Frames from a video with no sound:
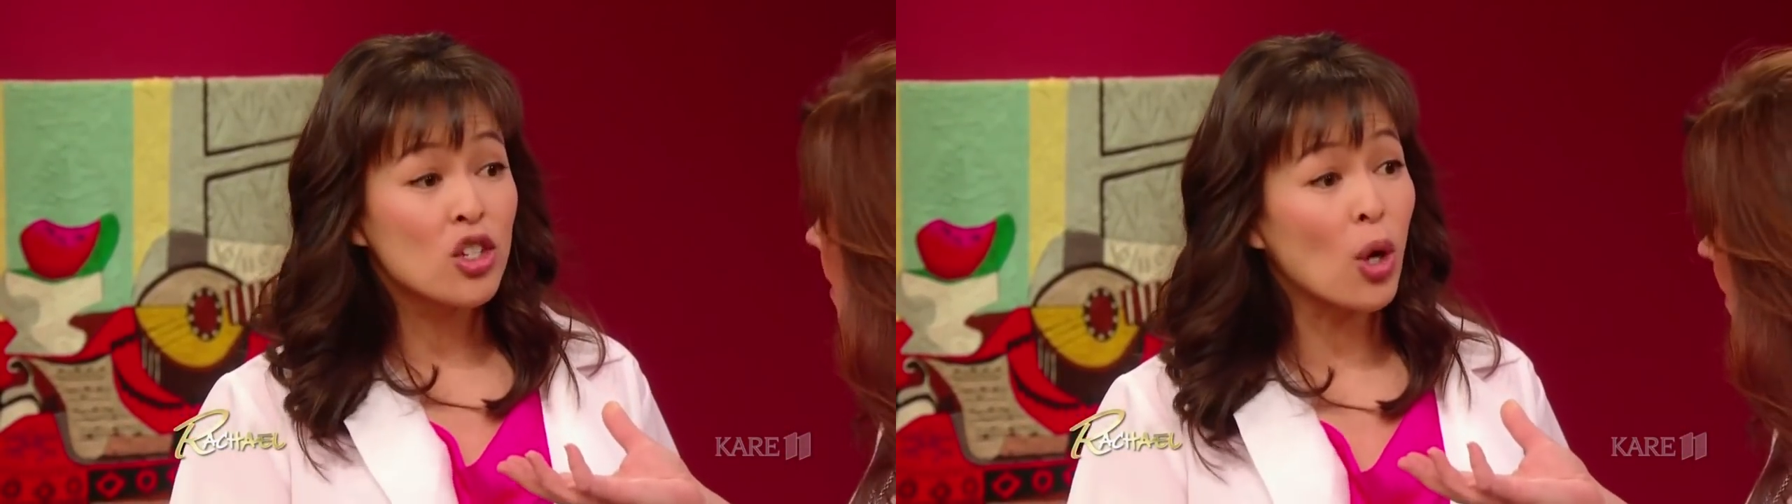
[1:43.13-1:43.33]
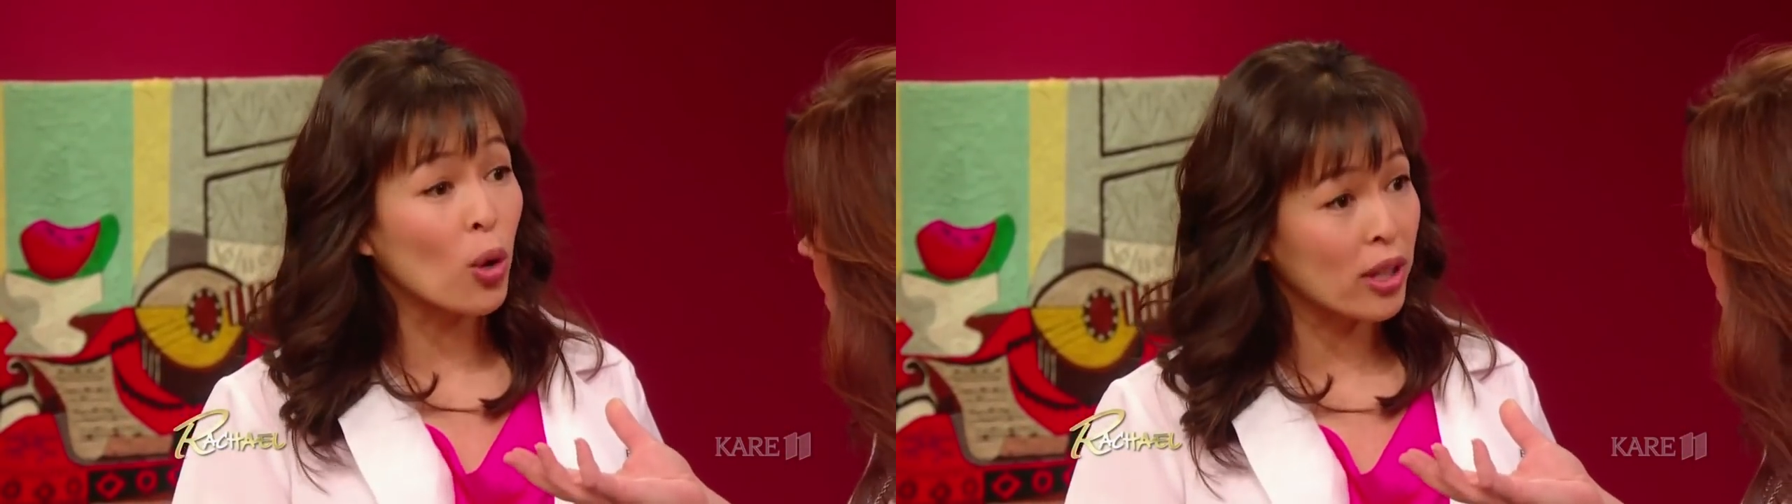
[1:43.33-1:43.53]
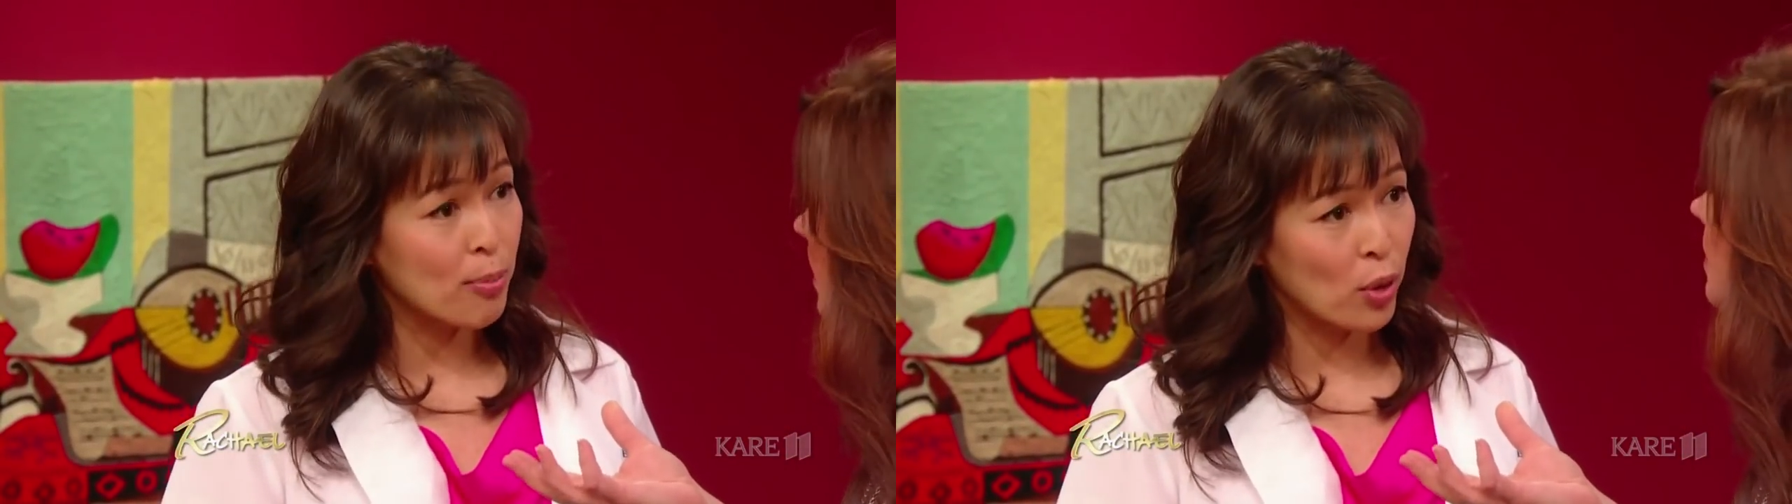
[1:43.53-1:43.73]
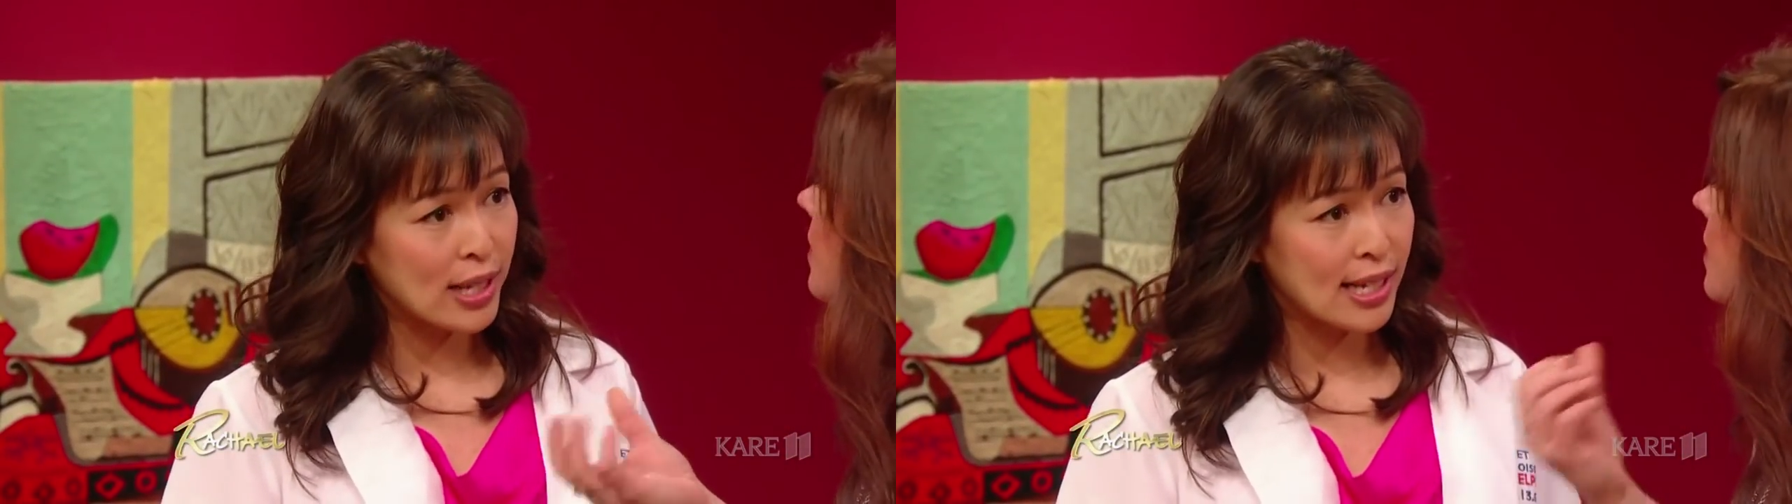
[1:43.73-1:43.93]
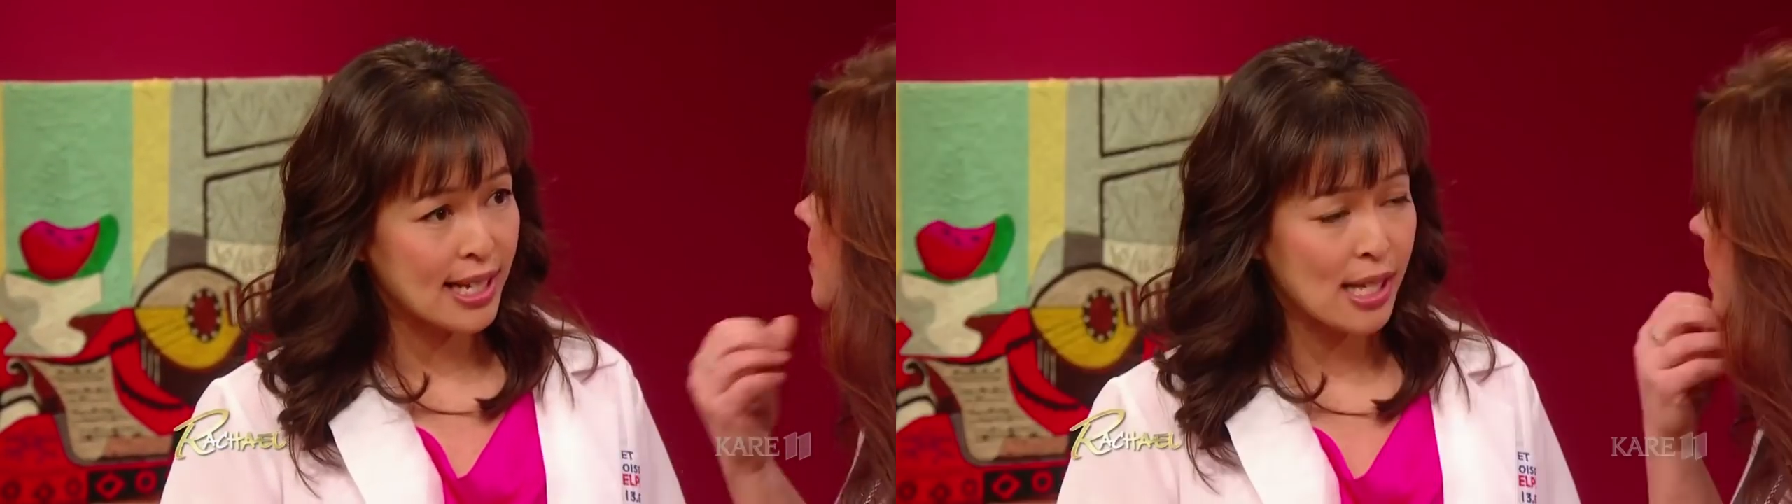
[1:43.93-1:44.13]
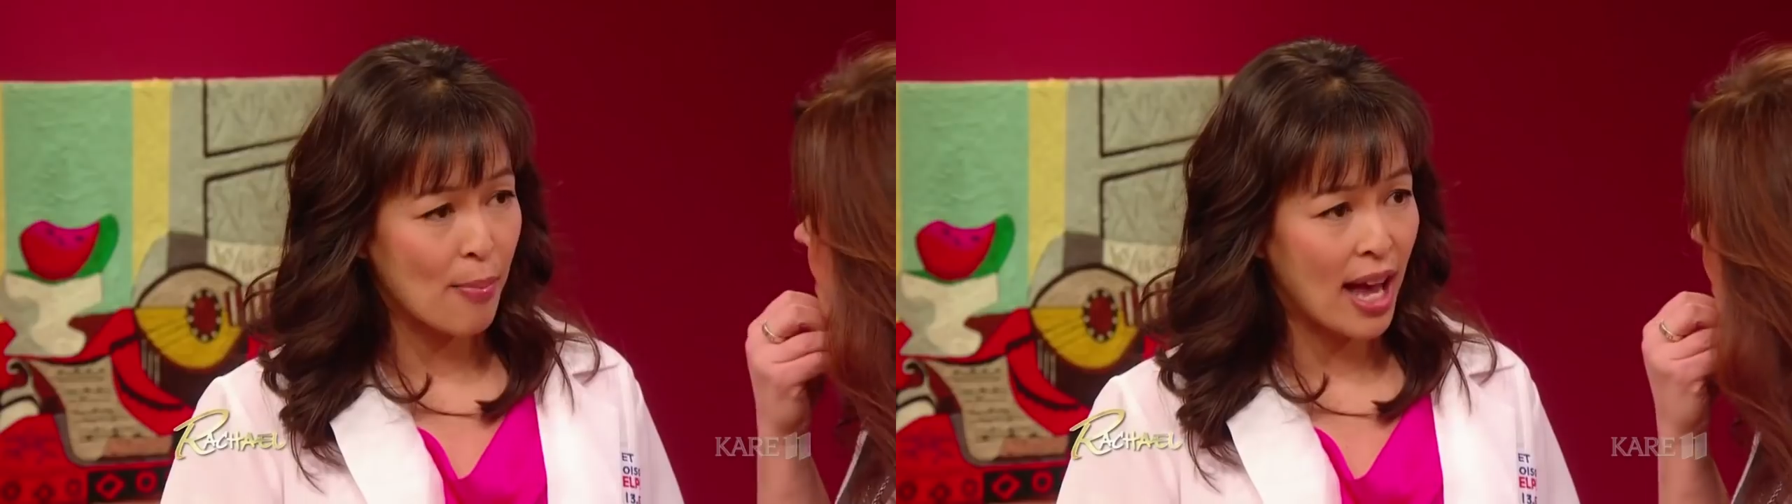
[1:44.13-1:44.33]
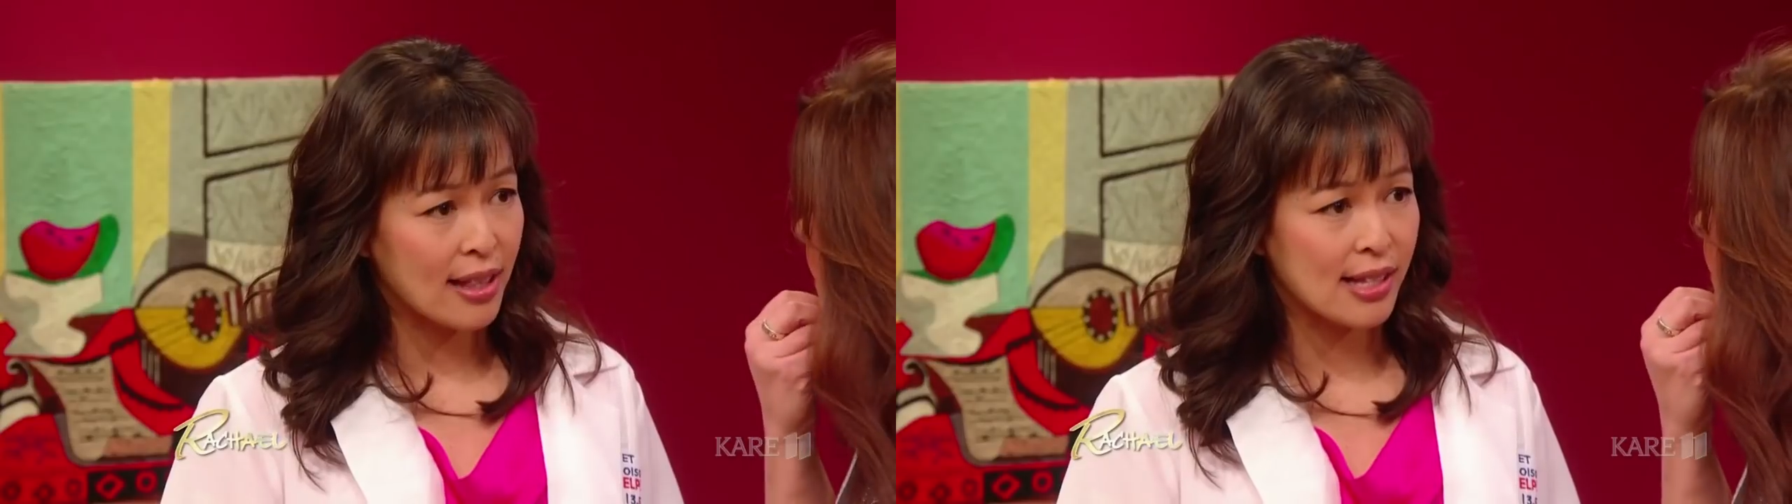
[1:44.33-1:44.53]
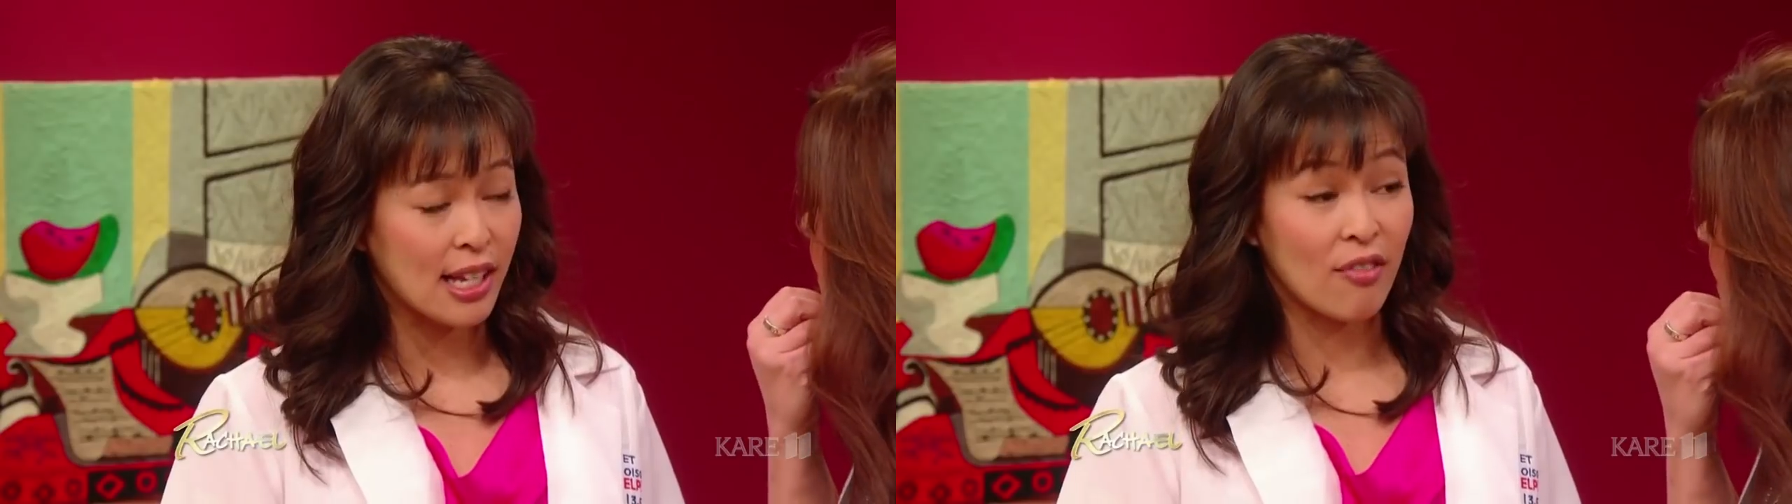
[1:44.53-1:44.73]
totally poisonous to
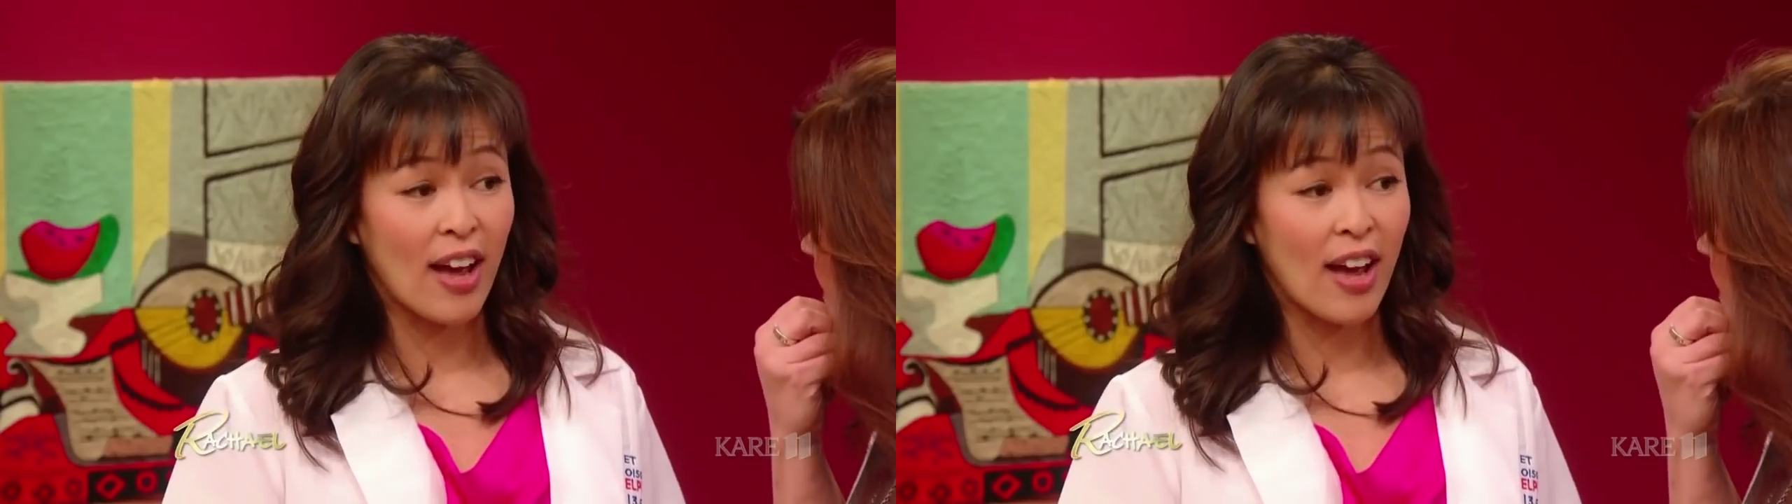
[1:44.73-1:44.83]
pets. In